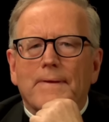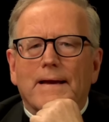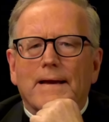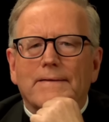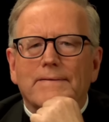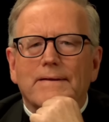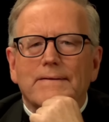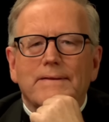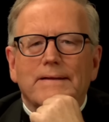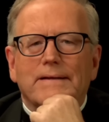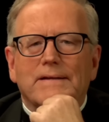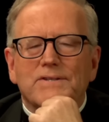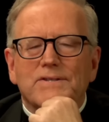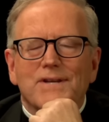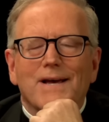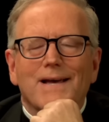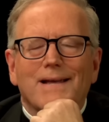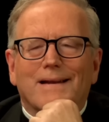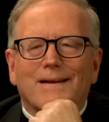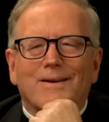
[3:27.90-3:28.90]
And then they
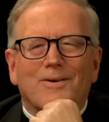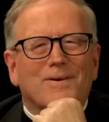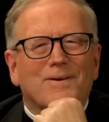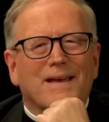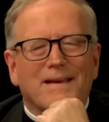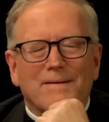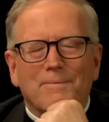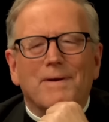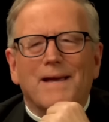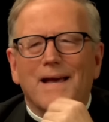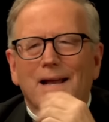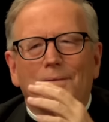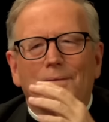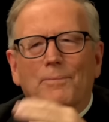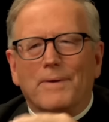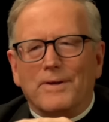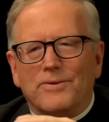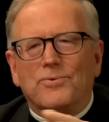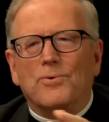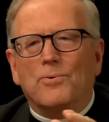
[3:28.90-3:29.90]
decided, okay, we got to
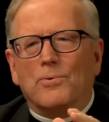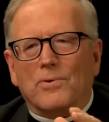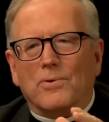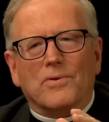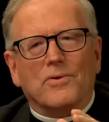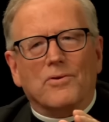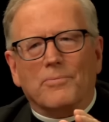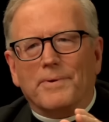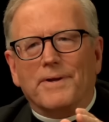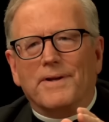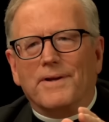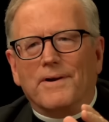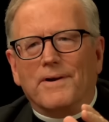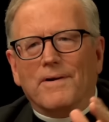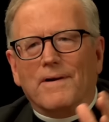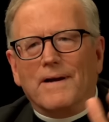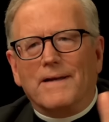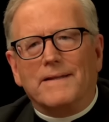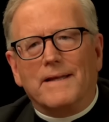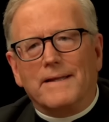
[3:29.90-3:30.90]
retool a little bit
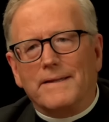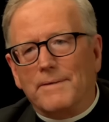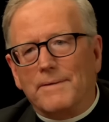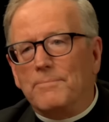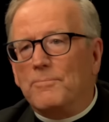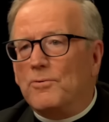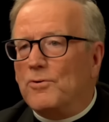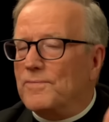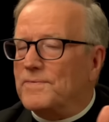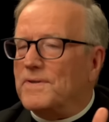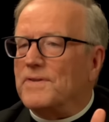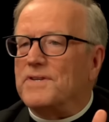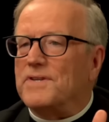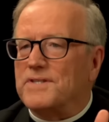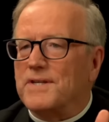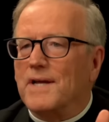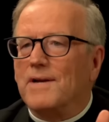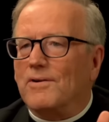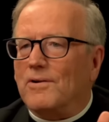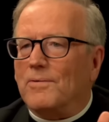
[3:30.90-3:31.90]
here. And then they moved to the
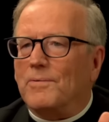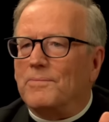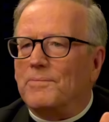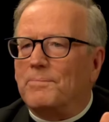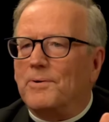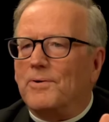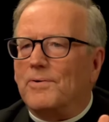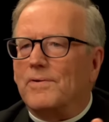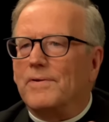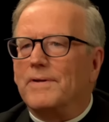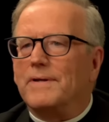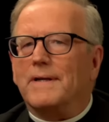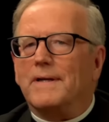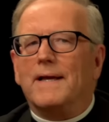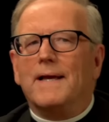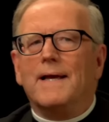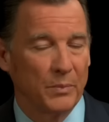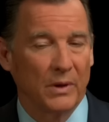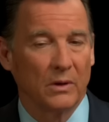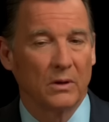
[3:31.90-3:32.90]
center with Bill Clinton.
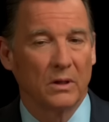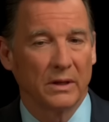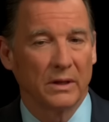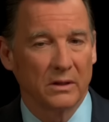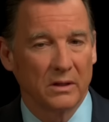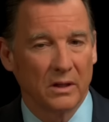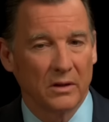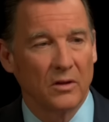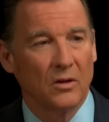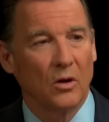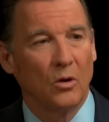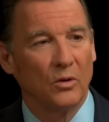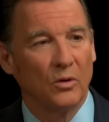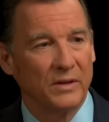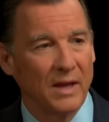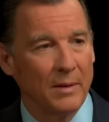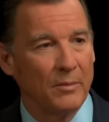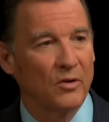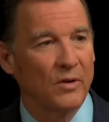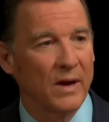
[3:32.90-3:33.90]
Yeah, Bill Clinton did the whole
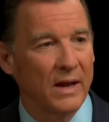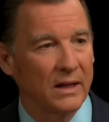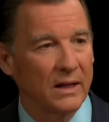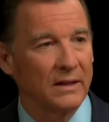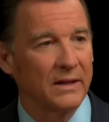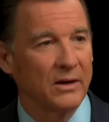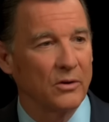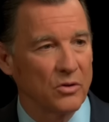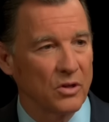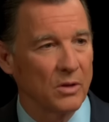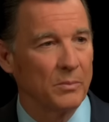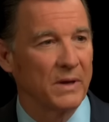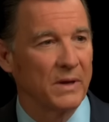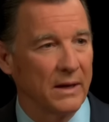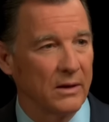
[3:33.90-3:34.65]
Democratic Leadership